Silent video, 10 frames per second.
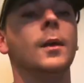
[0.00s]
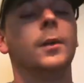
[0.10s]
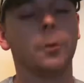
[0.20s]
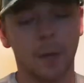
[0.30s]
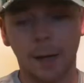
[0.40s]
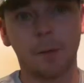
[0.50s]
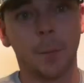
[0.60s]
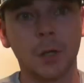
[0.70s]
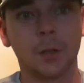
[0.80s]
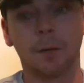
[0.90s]
You want to have a
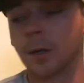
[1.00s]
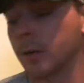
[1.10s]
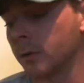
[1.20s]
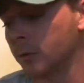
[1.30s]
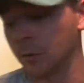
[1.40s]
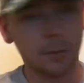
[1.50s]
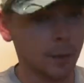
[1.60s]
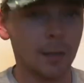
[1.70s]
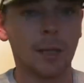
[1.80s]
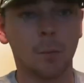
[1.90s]
bunch of it, because you're
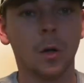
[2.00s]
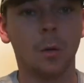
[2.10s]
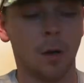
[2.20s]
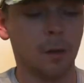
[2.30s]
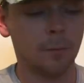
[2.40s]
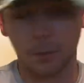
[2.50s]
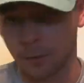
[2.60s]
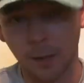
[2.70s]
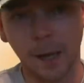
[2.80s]
going to get broke off. It's going to